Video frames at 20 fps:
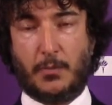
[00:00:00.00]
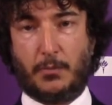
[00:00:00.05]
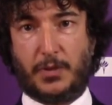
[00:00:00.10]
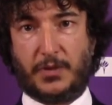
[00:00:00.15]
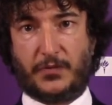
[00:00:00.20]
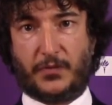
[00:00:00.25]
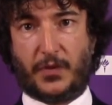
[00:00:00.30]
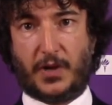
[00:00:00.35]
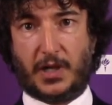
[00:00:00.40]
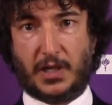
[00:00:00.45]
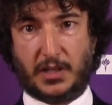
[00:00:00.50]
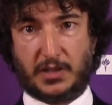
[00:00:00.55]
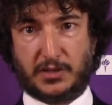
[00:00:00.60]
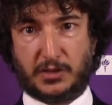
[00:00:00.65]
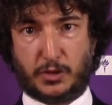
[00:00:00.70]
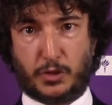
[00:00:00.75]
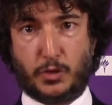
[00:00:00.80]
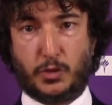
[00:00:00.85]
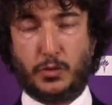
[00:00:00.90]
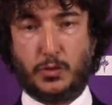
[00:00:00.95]
but
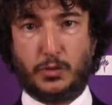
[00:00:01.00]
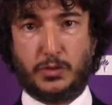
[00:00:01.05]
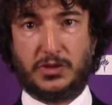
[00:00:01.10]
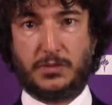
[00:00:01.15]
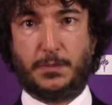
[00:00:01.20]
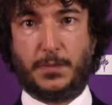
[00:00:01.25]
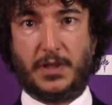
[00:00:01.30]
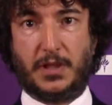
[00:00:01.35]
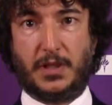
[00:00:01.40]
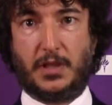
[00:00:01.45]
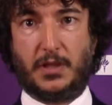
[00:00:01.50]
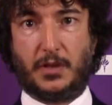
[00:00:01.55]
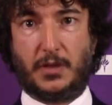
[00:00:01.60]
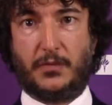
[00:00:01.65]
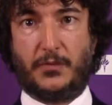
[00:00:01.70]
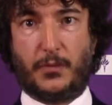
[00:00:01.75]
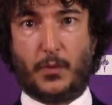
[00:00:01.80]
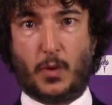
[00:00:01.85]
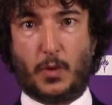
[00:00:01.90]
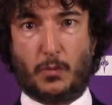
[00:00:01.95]
files do speak in the
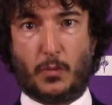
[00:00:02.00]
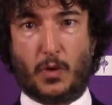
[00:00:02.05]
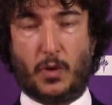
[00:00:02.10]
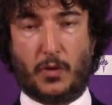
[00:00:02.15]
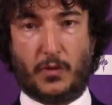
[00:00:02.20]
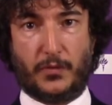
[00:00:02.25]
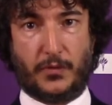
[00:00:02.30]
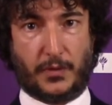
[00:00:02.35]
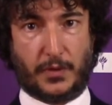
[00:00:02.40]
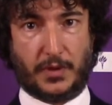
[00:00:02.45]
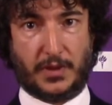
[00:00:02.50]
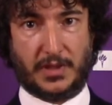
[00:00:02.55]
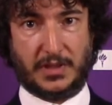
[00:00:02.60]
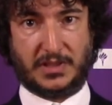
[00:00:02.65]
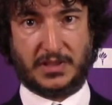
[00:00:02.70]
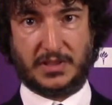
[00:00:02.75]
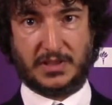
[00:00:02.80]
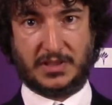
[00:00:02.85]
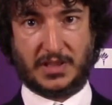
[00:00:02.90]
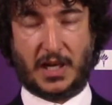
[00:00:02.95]
form of
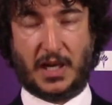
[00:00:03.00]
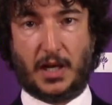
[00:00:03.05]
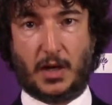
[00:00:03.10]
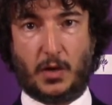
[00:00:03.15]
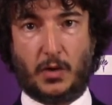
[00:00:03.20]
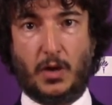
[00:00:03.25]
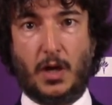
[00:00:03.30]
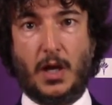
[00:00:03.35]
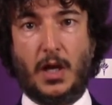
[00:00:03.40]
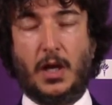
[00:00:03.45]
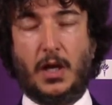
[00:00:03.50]
this is how